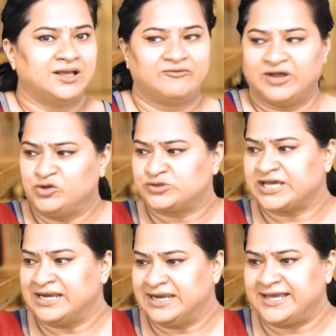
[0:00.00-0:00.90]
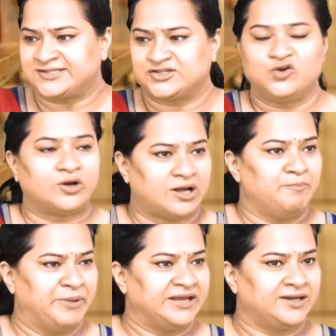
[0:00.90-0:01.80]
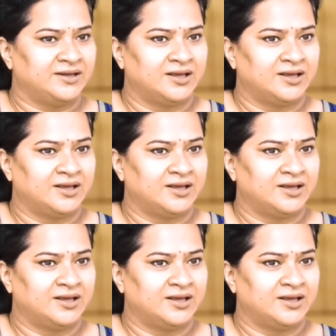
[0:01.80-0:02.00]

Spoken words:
When you say least, you're comparing.